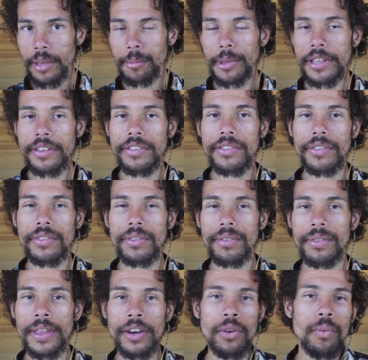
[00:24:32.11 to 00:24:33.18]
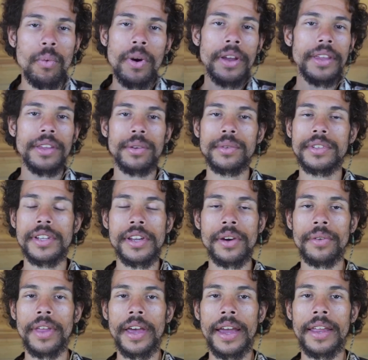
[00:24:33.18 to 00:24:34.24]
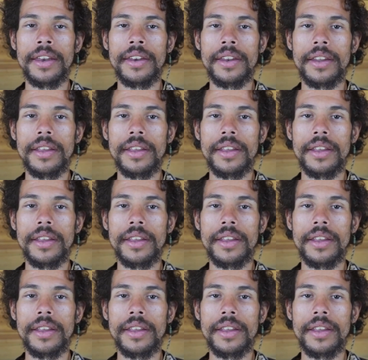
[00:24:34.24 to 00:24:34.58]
because they don't want you to know that.